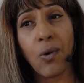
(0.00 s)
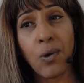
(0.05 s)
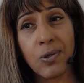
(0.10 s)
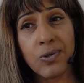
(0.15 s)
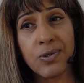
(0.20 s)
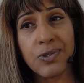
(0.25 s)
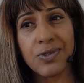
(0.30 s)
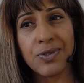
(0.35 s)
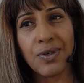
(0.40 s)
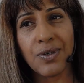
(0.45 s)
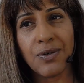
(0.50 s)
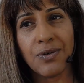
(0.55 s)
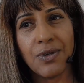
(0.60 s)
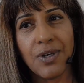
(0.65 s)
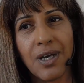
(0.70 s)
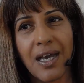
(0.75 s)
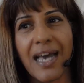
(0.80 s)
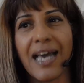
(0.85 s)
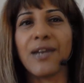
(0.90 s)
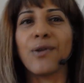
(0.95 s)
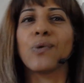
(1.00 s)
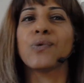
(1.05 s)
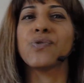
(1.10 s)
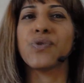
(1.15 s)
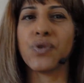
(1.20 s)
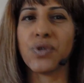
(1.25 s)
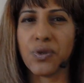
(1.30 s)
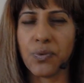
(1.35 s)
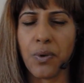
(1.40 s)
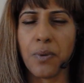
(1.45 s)
also, and also
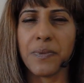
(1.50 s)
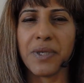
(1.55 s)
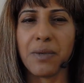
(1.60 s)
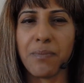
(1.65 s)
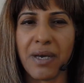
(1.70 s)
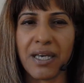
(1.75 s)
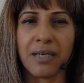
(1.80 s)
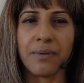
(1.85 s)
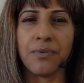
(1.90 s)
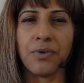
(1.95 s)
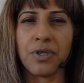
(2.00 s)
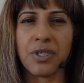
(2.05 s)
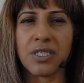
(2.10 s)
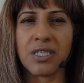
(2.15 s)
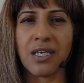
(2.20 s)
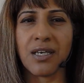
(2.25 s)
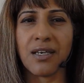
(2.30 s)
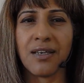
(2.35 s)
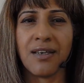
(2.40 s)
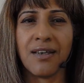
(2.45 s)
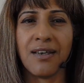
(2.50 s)
to the women in my community.